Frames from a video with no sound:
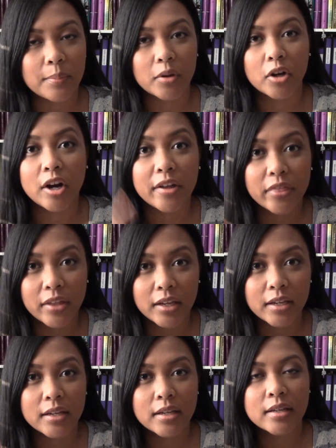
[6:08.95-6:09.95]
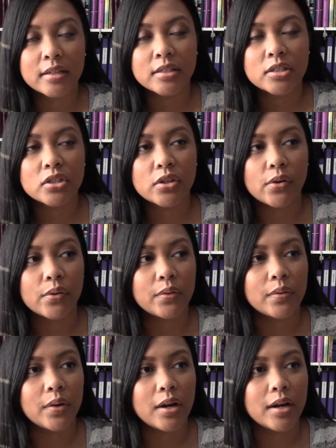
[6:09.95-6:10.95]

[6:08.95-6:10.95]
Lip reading: Gothic. So